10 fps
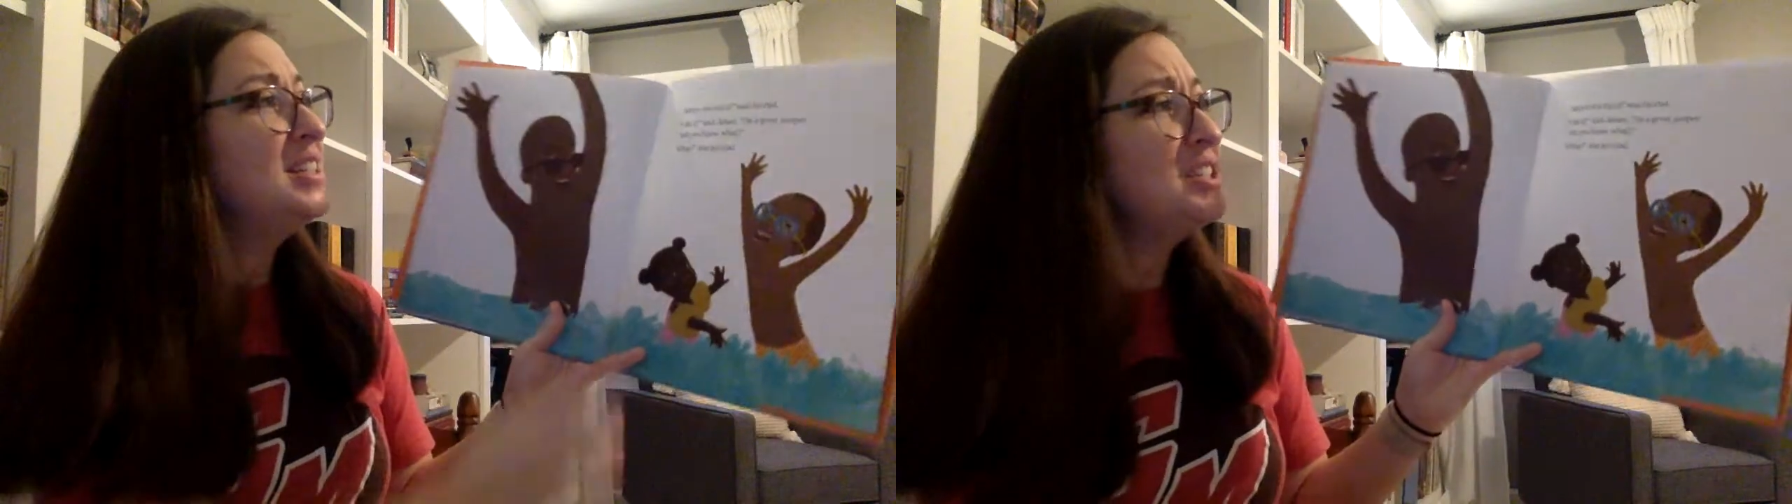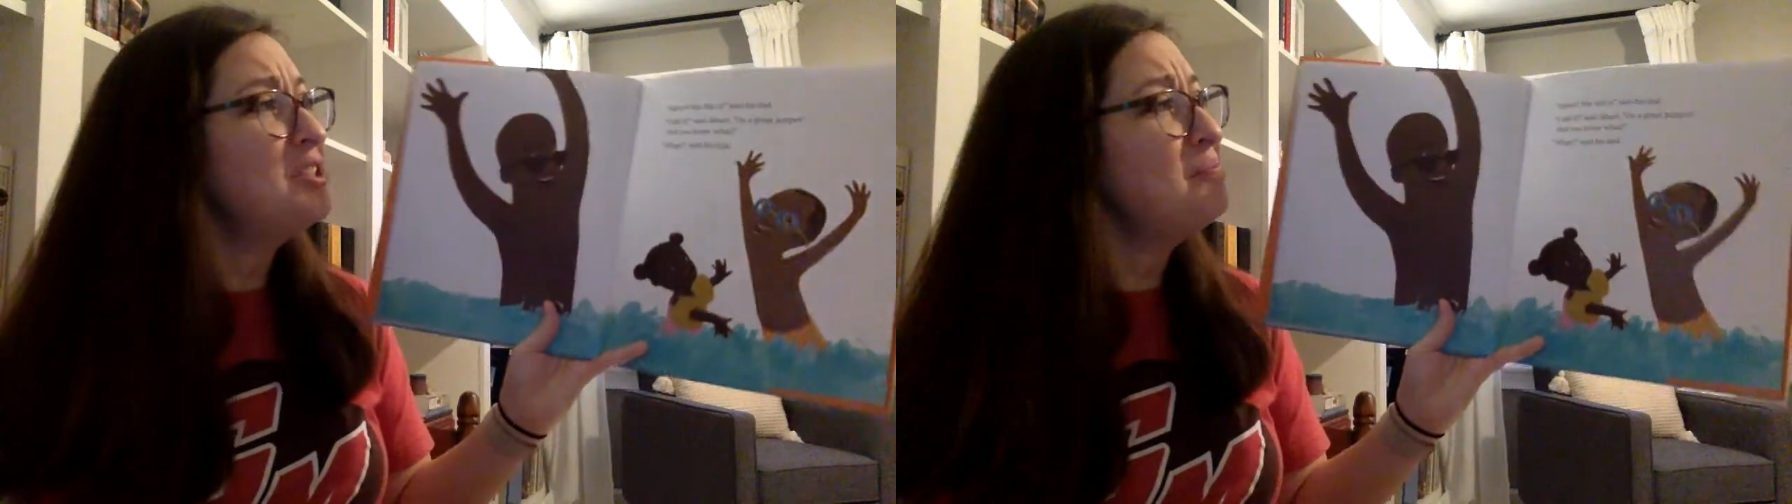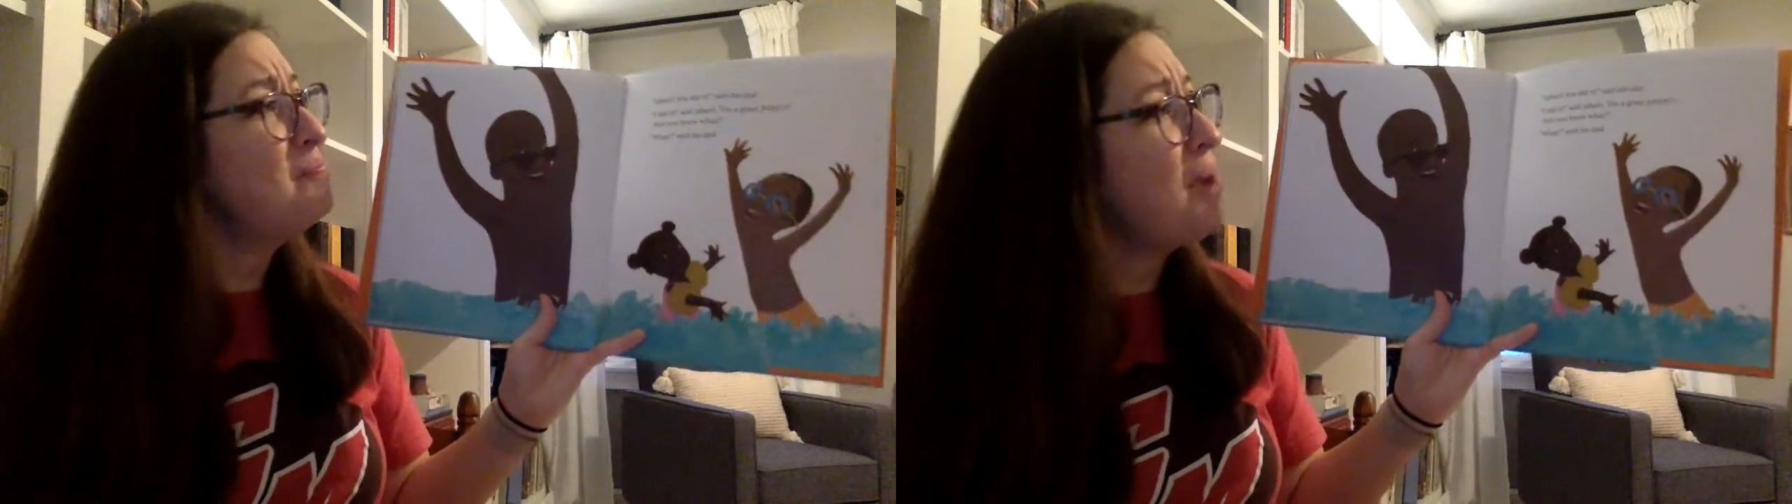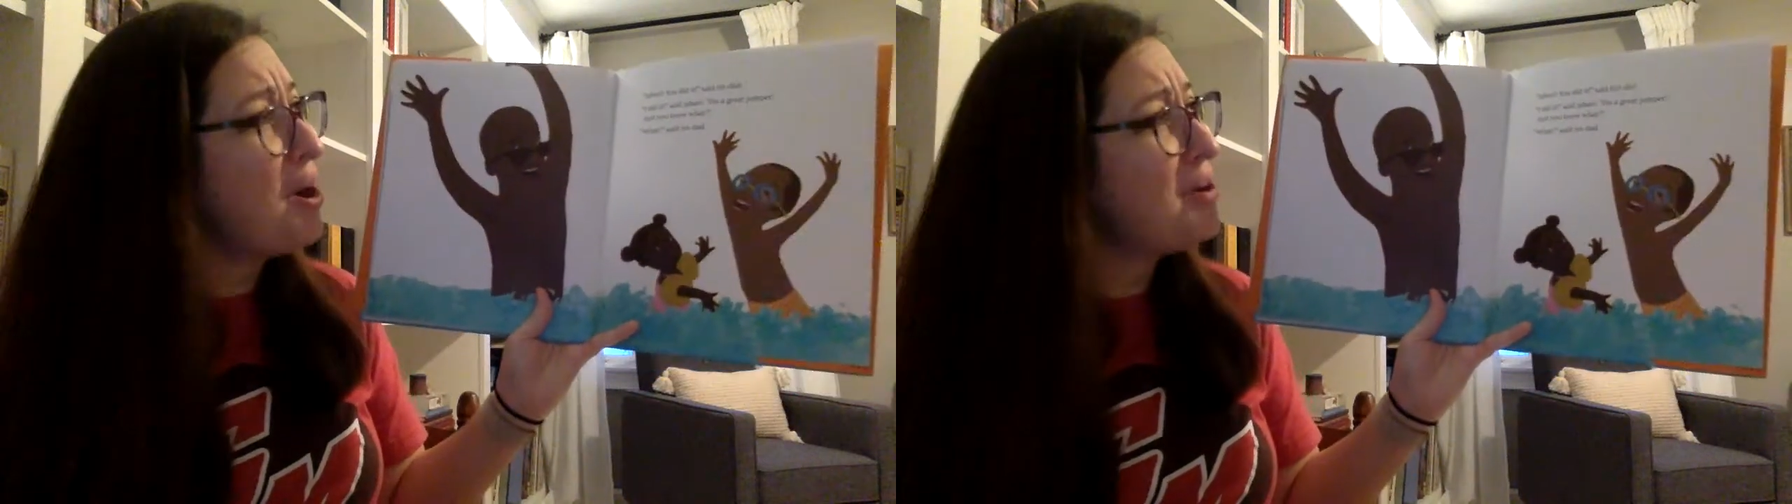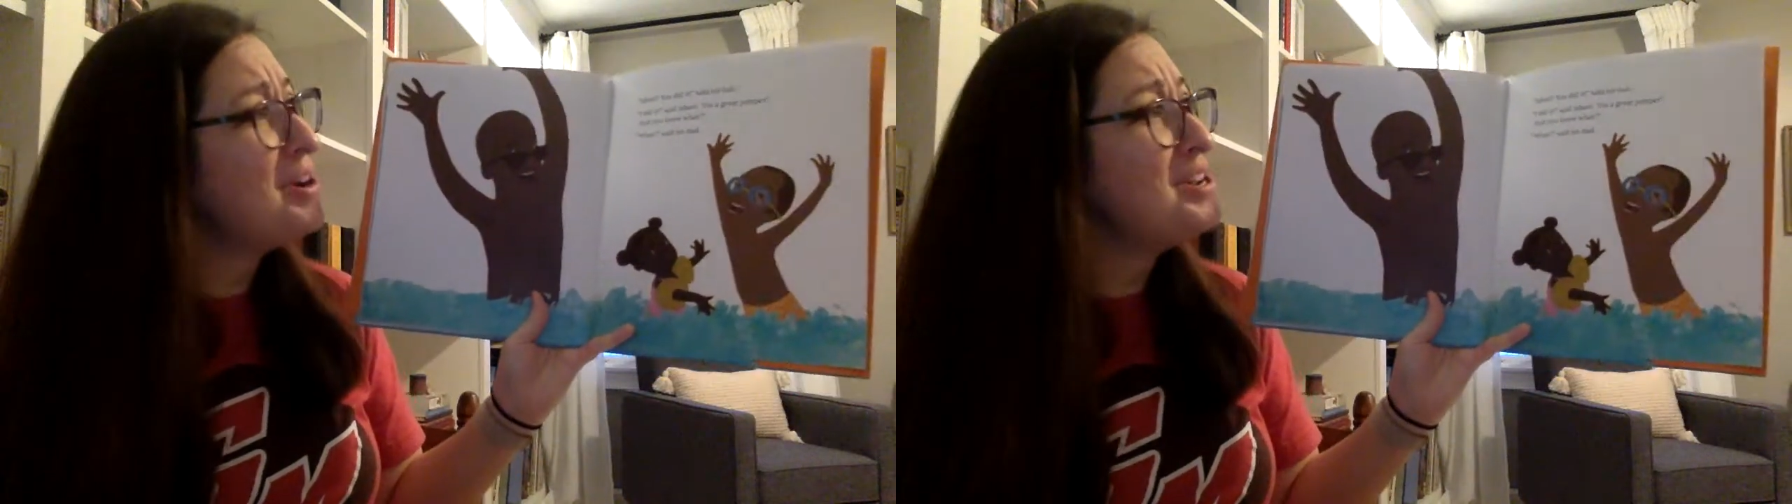
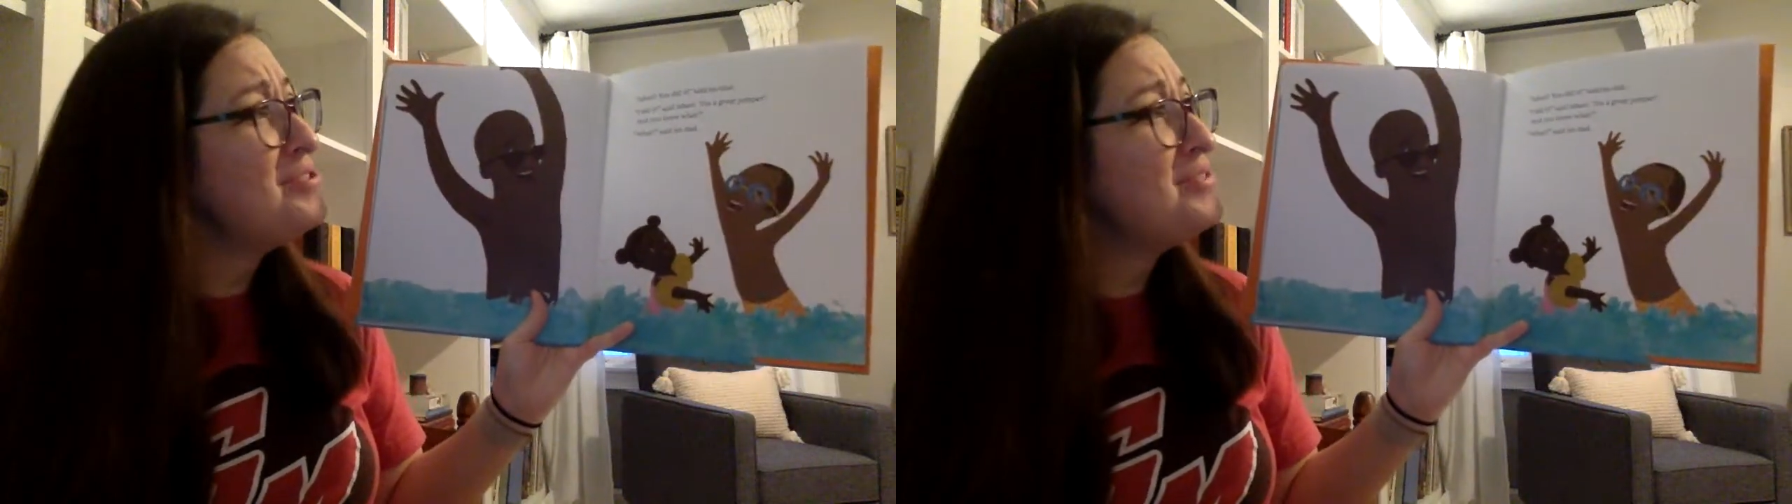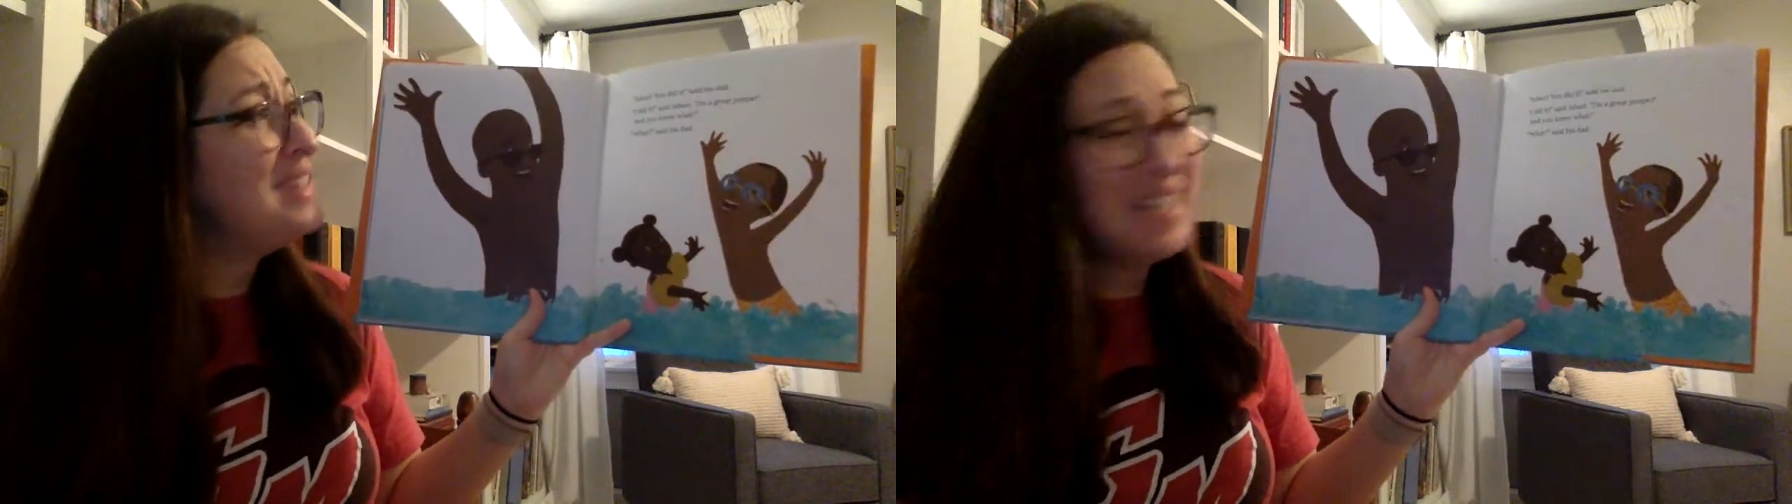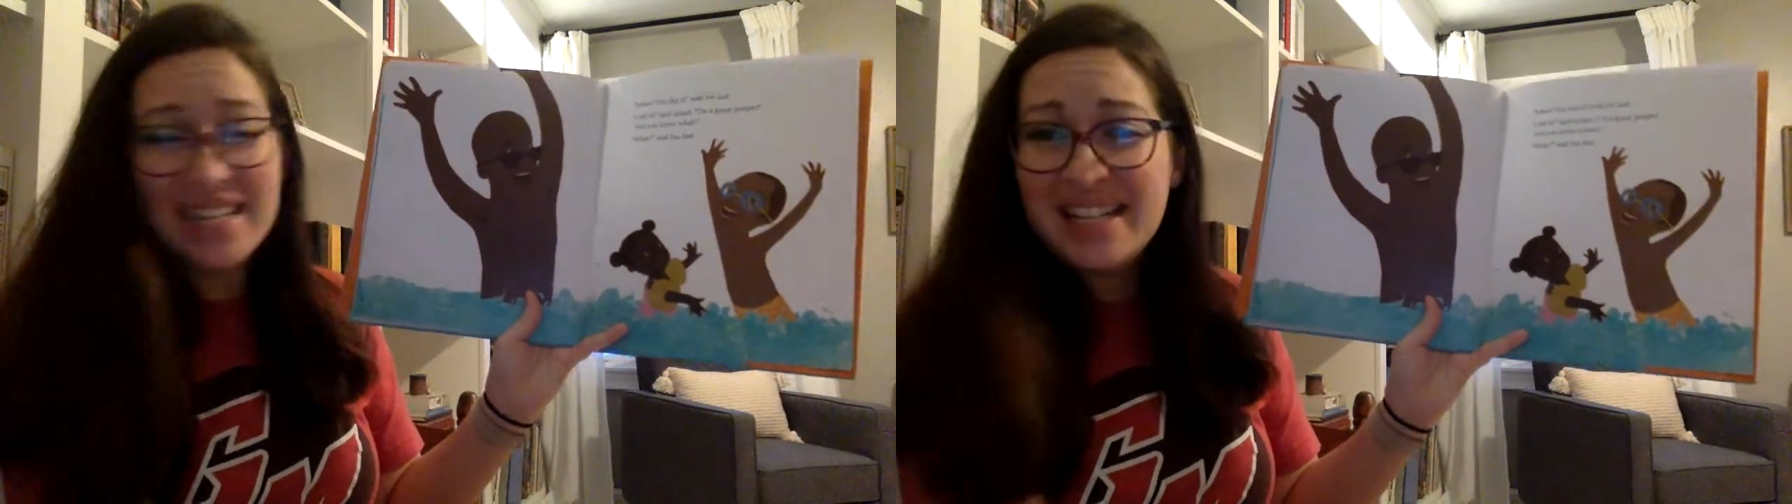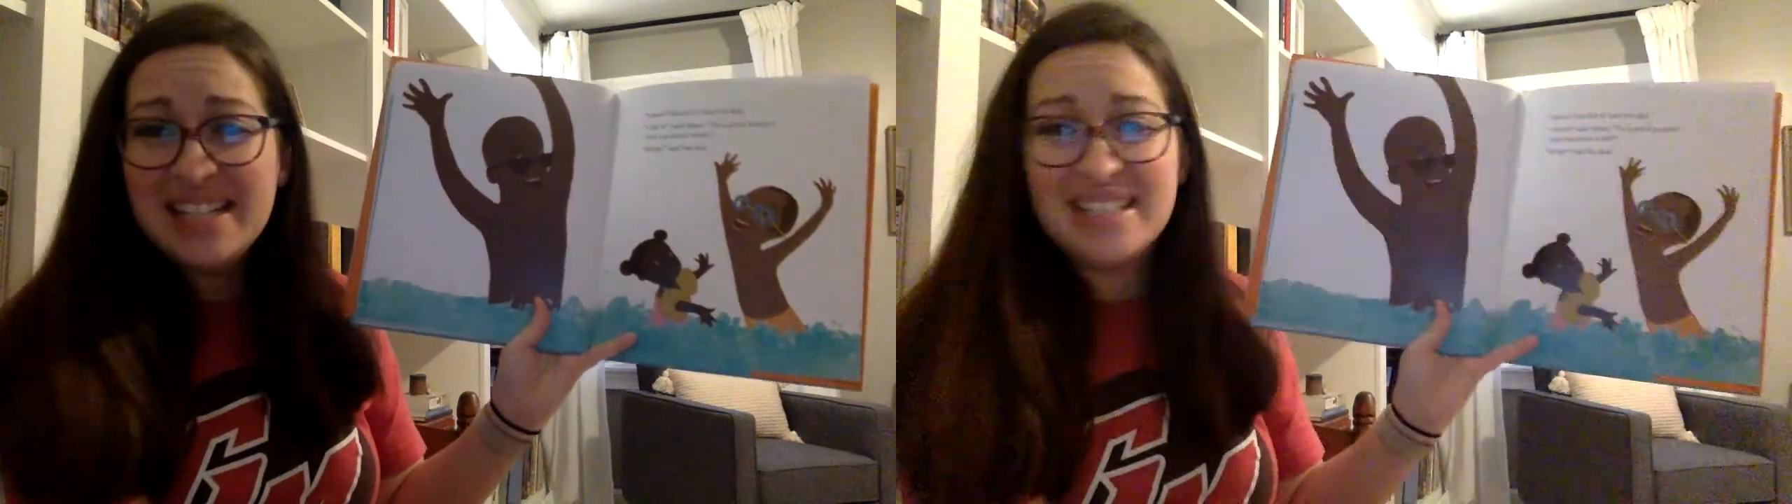Jabari, you did